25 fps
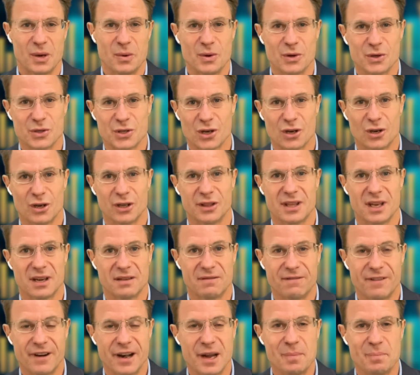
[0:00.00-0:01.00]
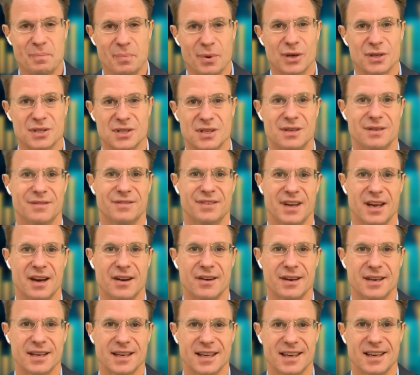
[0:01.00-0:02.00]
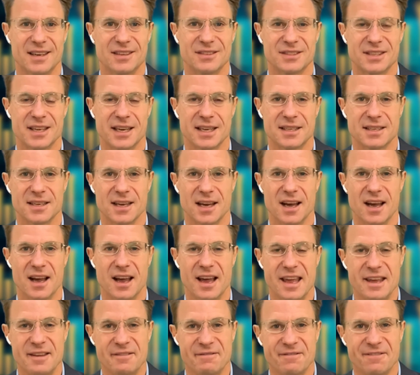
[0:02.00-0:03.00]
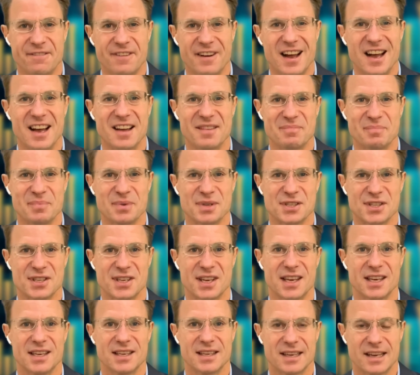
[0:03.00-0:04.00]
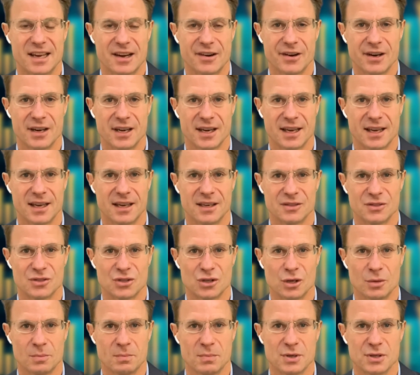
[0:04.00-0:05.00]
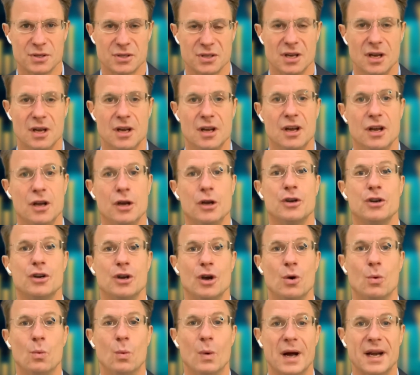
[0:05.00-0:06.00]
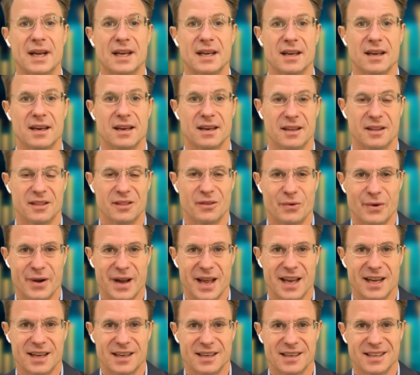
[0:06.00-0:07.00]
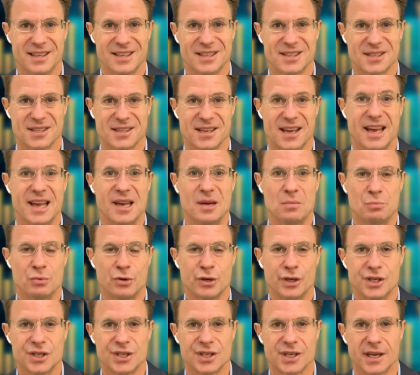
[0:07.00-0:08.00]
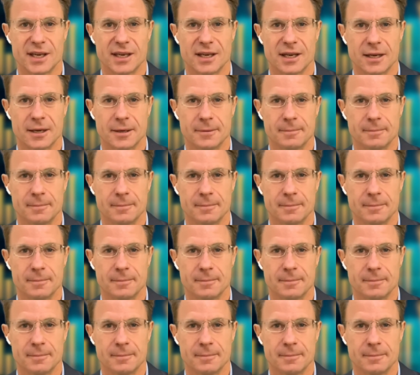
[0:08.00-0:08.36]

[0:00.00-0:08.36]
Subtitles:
we also got that very positive current account data, a 5% current account surplus. No wonder the rand is appreciating.